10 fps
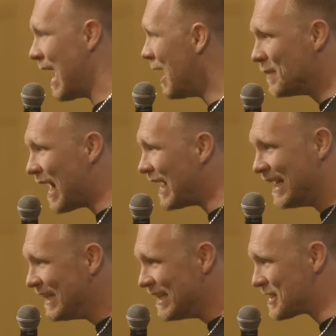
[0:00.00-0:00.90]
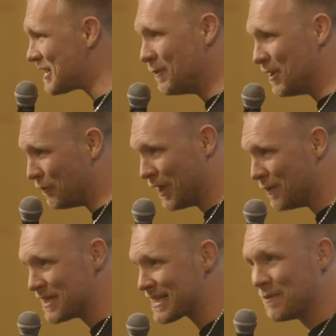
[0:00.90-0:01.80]
I'm not in this to be
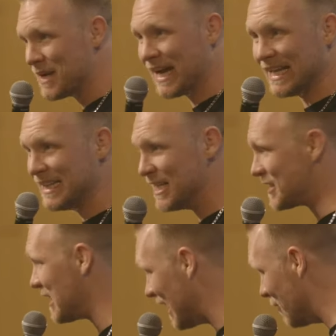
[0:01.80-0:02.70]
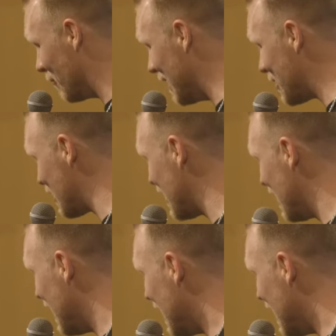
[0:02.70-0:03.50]
famous. I'm not in this to get rich.